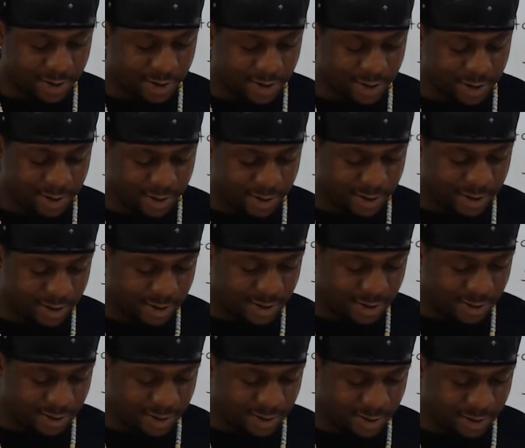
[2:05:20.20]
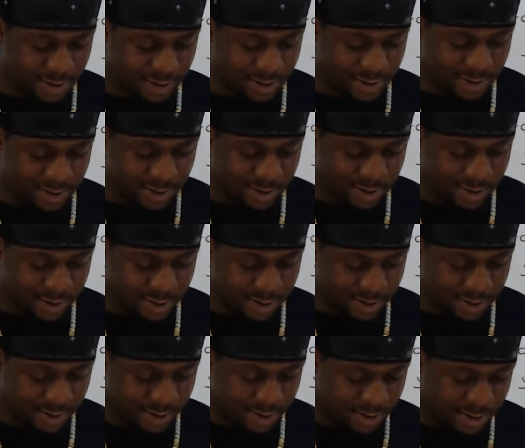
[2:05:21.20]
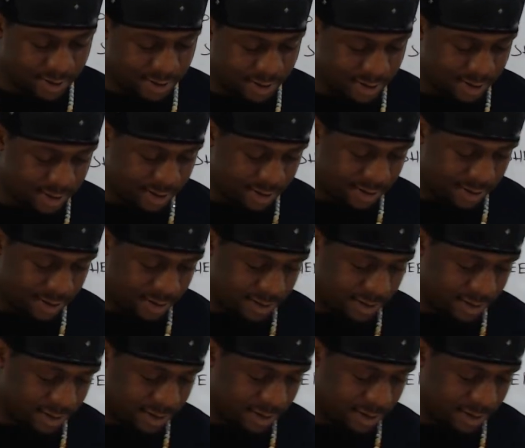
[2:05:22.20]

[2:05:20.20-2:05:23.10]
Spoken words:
Right, so brothers nearby, New